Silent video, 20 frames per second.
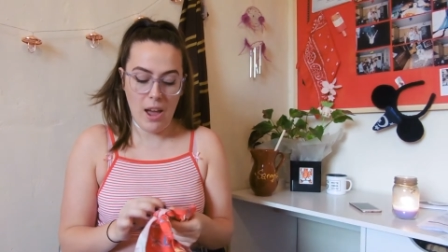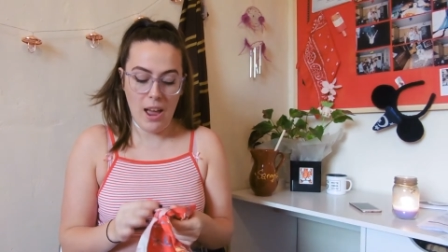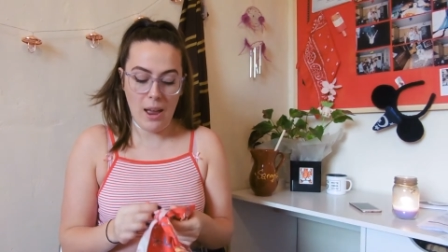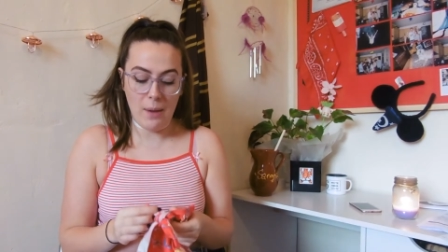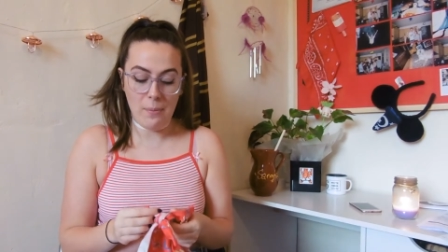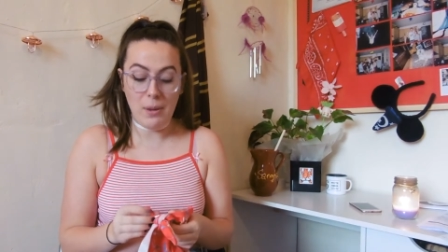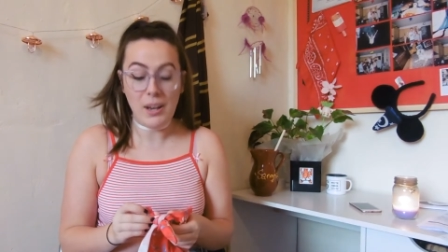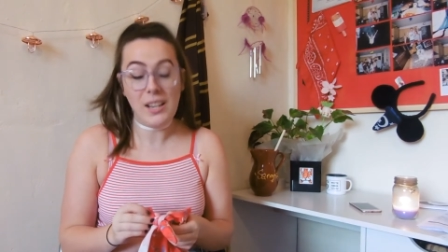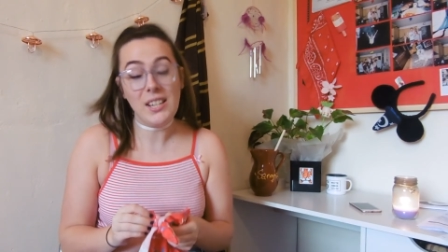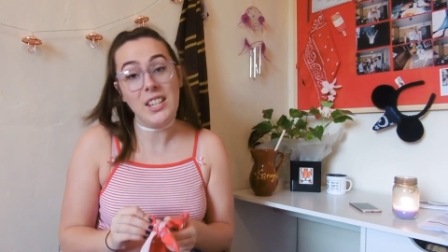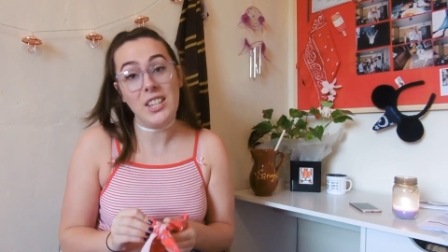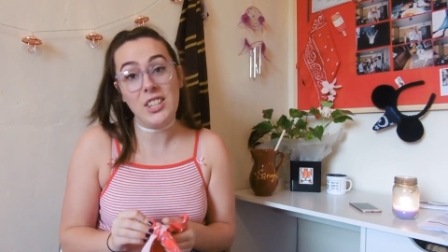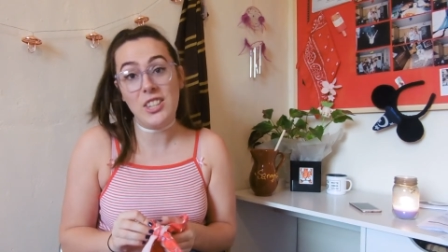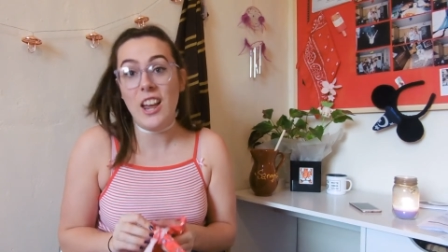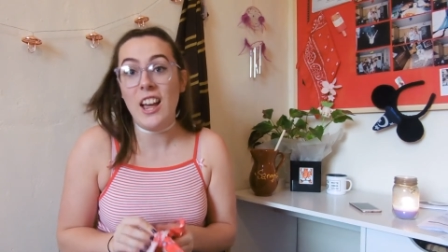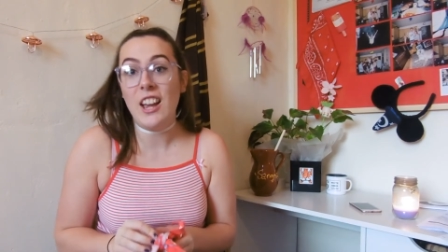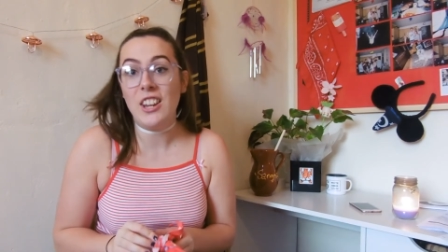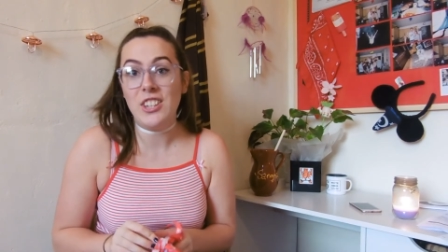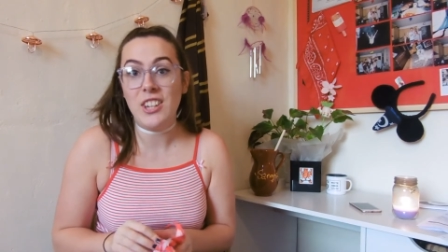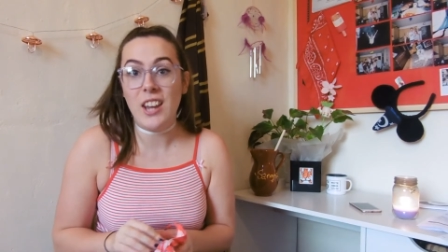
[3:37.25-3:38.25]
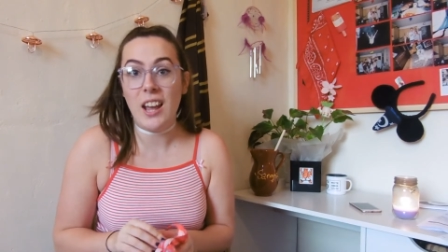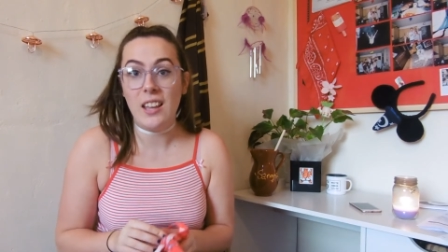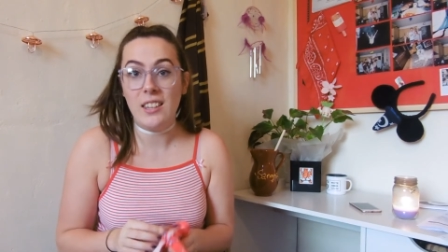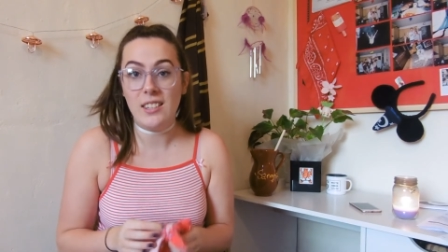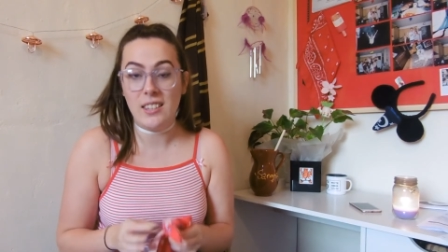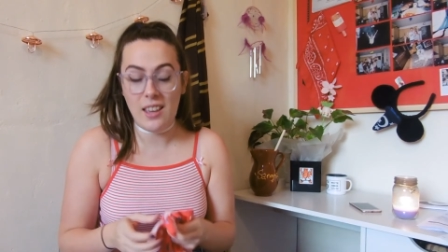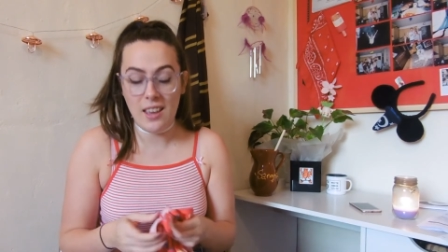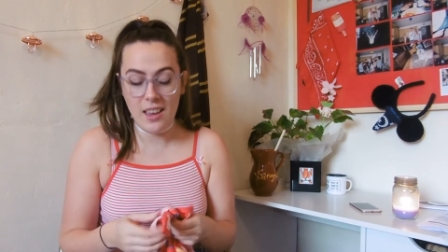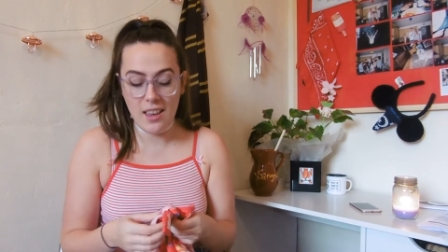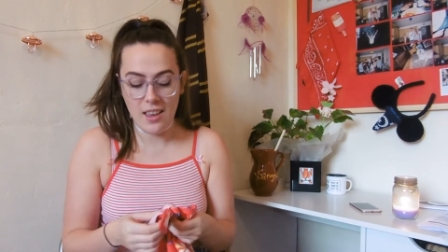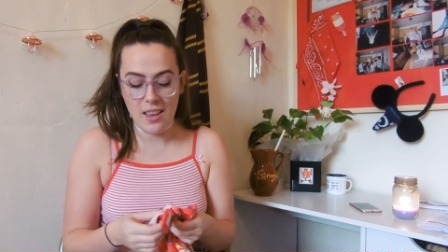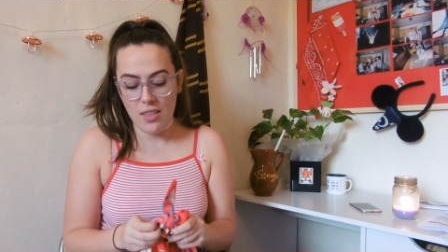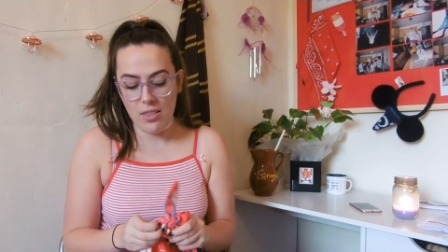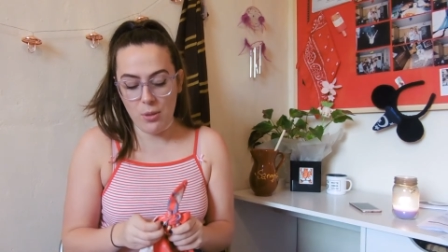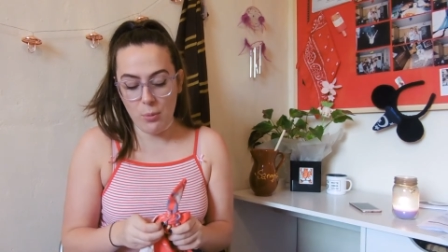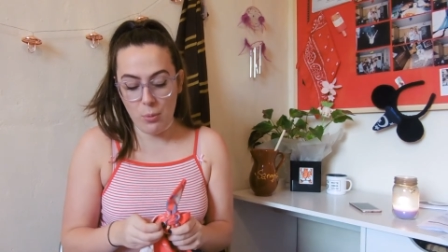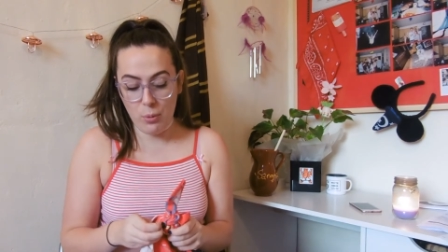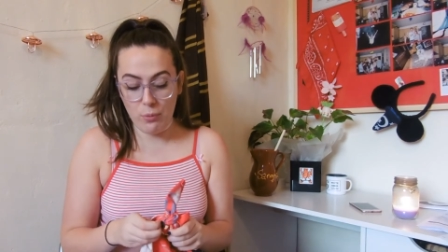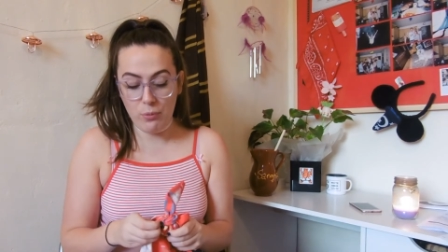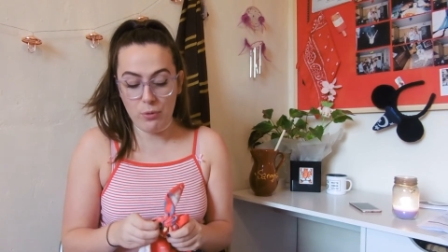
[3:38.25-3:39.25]
and my sister actually has it,
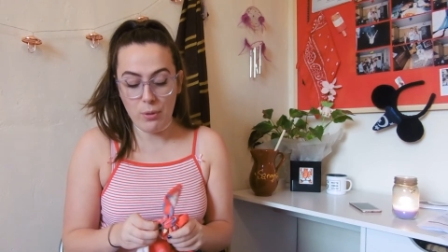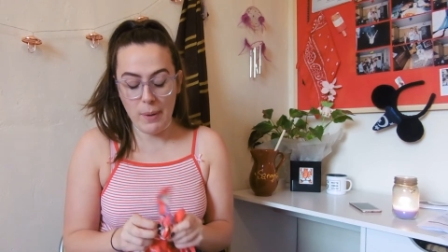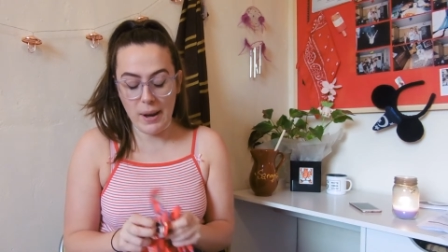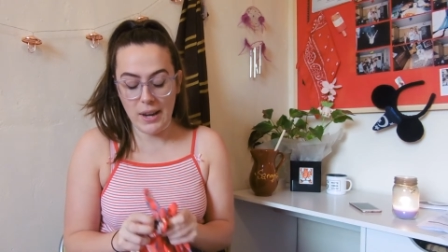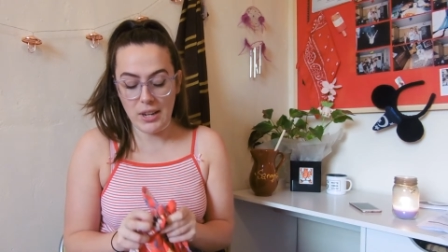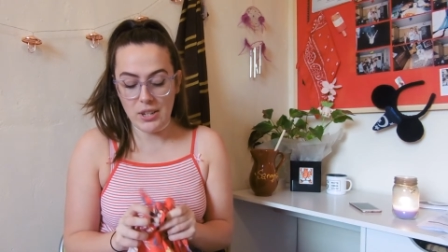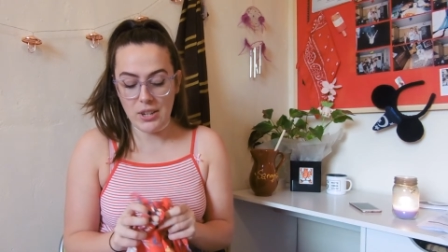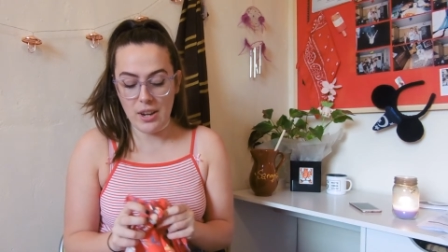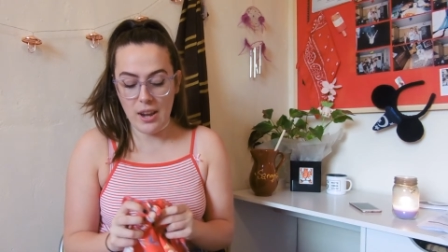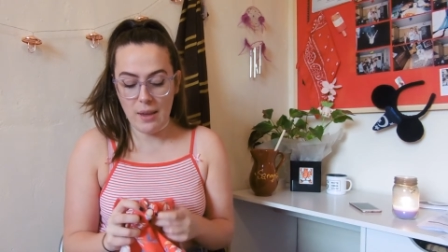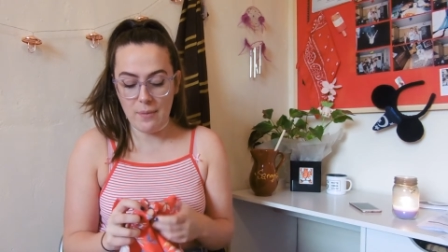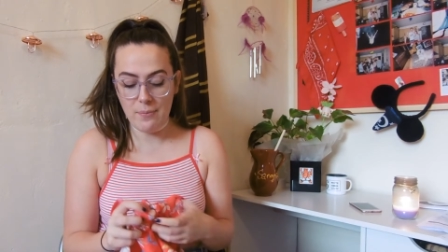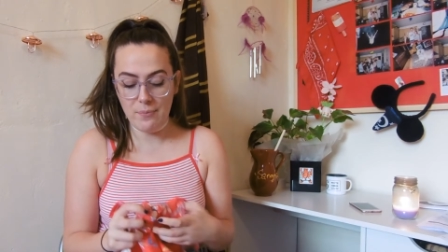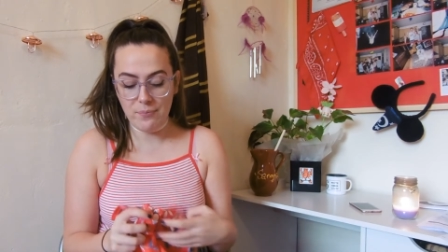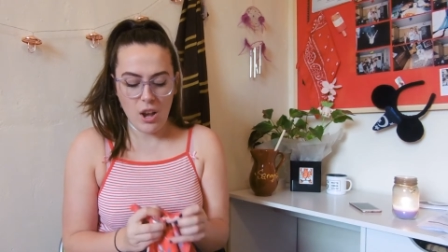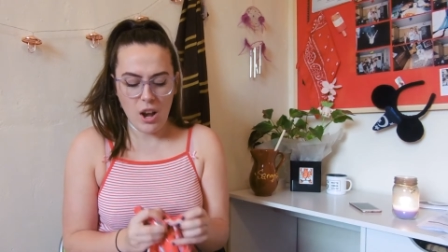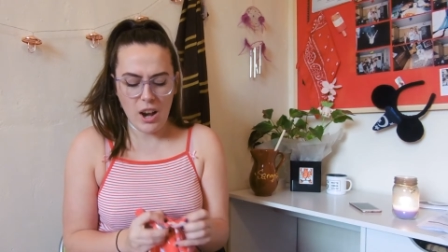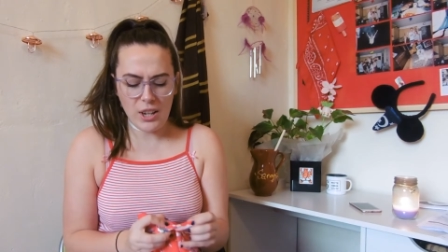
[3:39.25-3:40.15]
the one from H&M.